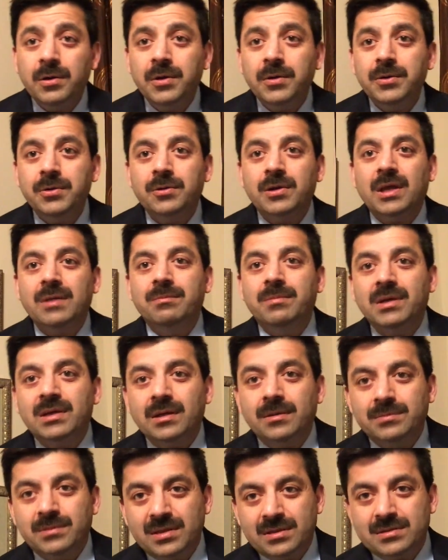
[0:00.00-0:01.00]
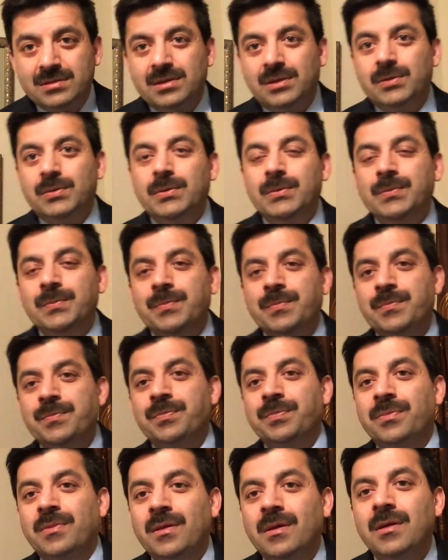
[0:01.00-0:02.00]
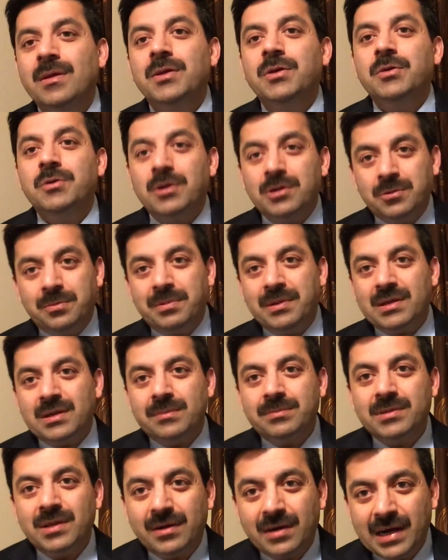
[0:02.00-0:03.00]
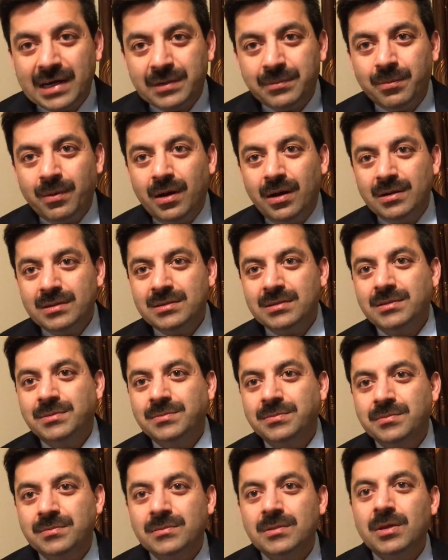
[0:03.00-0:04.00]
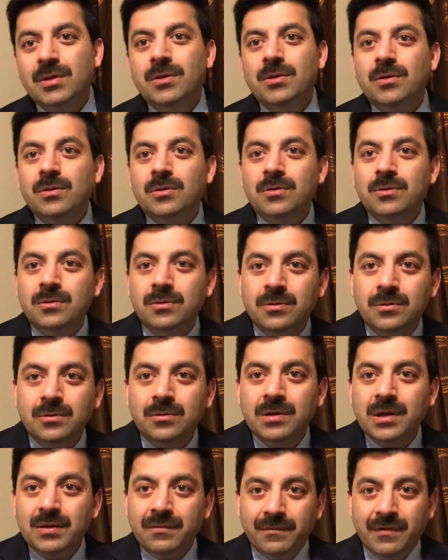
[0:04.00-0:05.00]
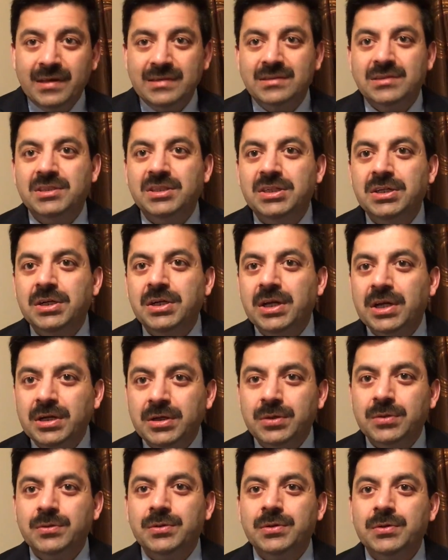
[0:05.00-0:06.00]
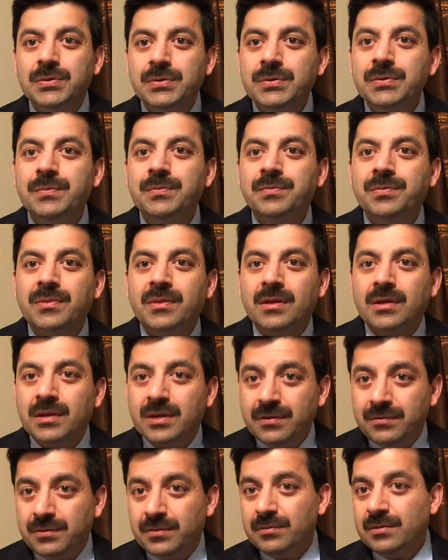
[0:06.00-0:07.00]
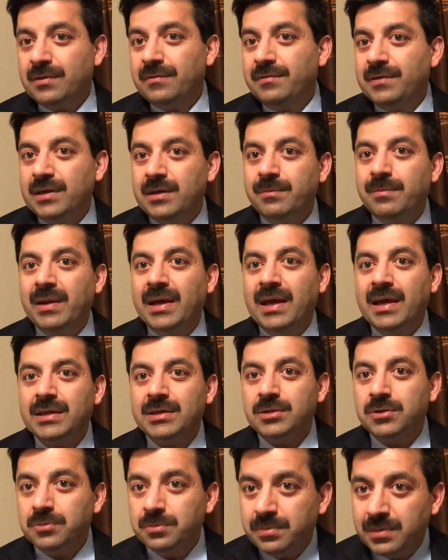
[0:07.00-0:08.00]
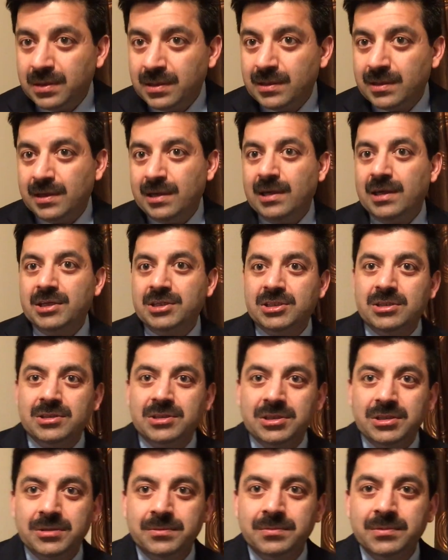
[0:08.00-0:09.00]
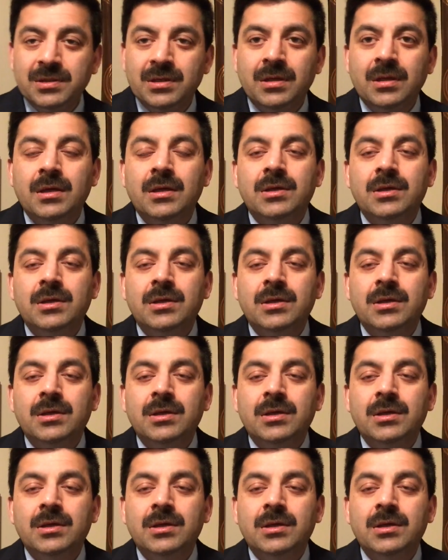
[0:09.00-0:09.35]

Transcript: do you can become the CEO? You have to pick up the right boss who invests into you, give you the feedback, you build the relationships,